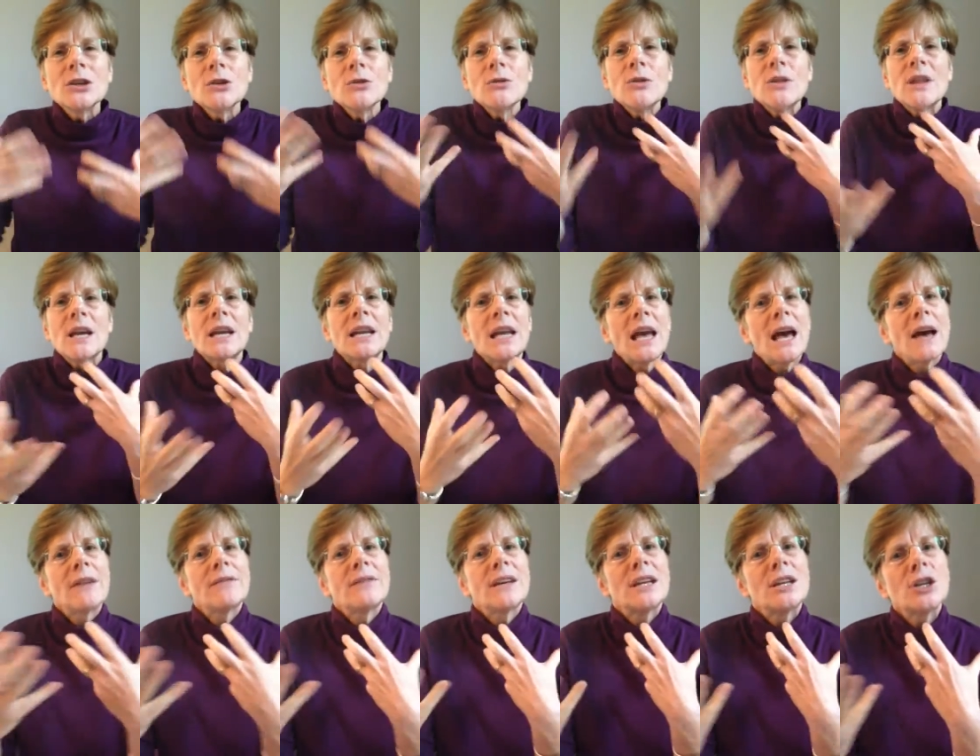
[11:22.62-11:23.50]
you then
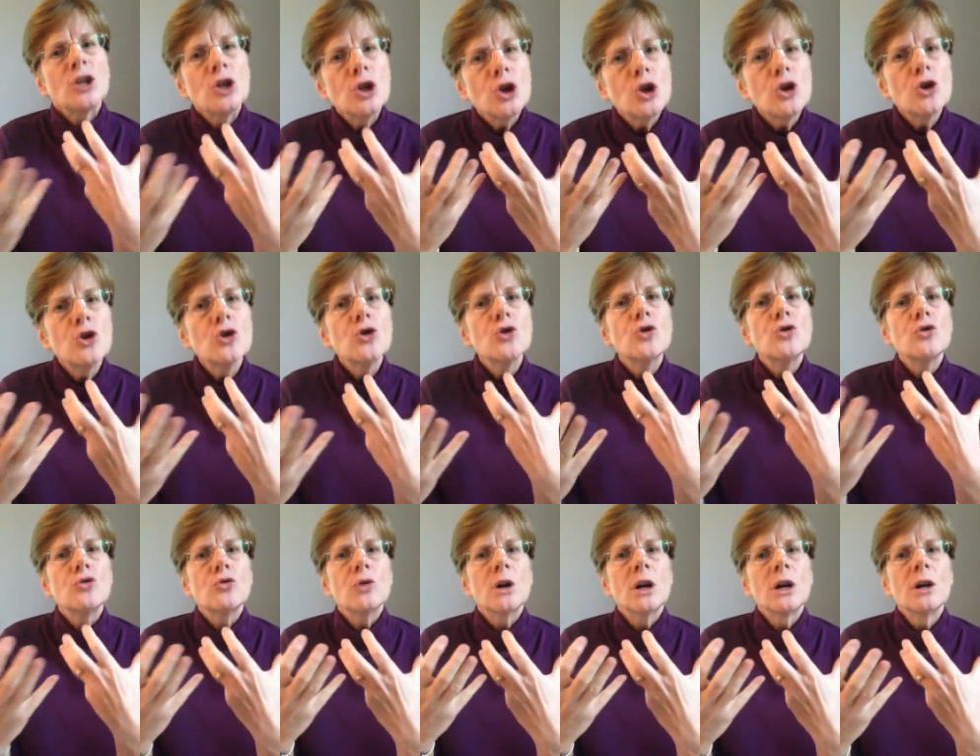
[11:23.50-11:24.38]
have a
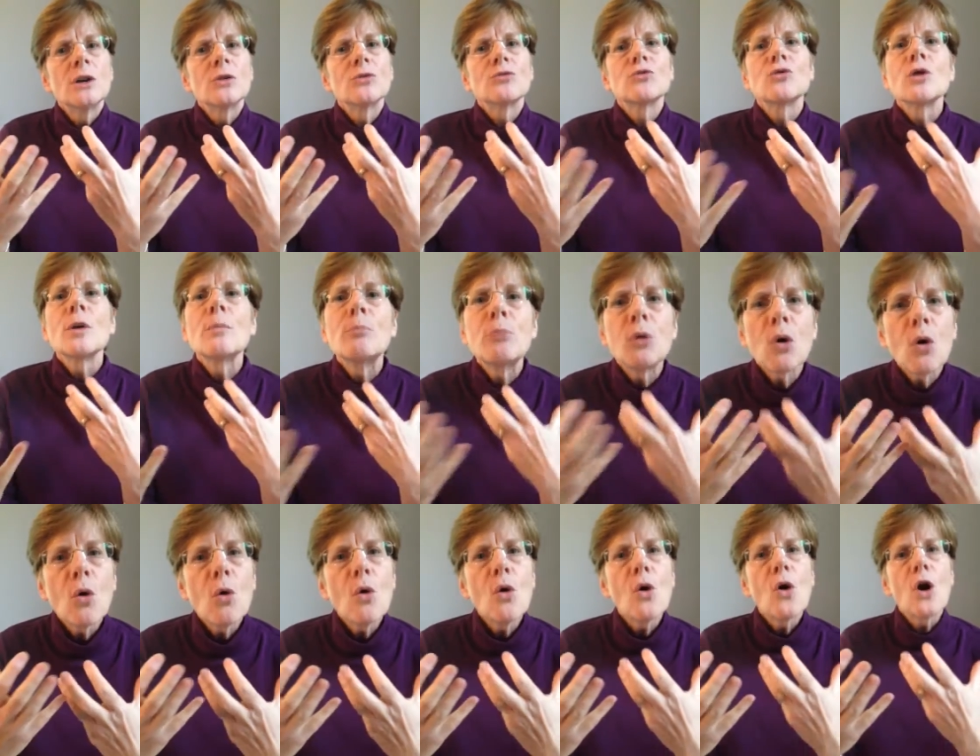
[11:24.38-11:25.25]
new
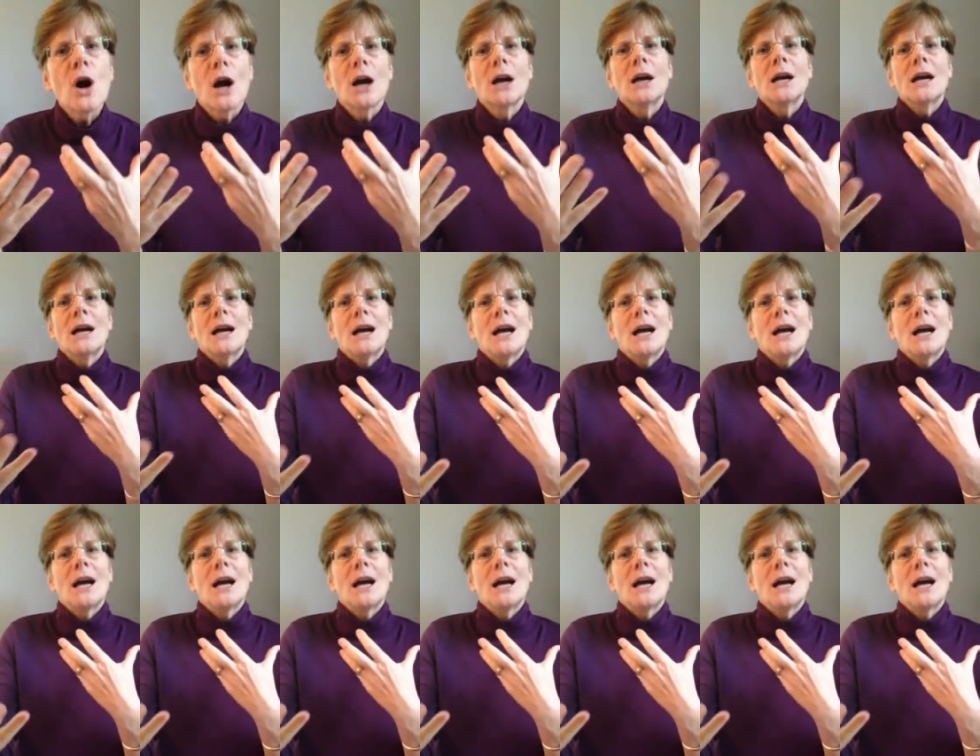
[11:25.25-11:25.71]
rapport,